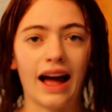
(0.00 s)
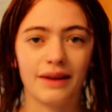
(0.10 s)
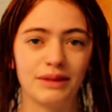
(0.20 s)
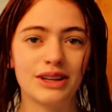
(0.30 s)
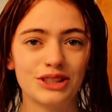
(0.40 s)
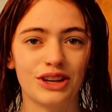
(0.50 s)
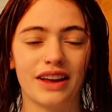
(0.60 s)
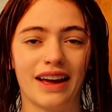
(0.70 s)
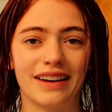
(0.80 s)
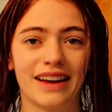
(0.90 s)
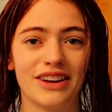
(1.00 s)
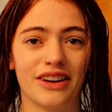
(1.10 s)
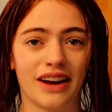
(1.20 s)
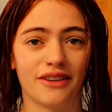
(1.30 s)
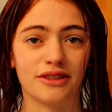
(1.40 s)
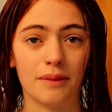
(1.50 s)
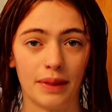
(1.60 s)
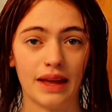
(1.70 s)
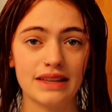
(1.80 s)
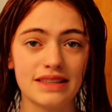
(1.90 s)
I'm going to show you how to get your hair from
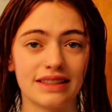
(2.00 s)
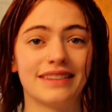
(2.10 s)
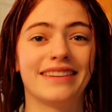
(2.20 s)
this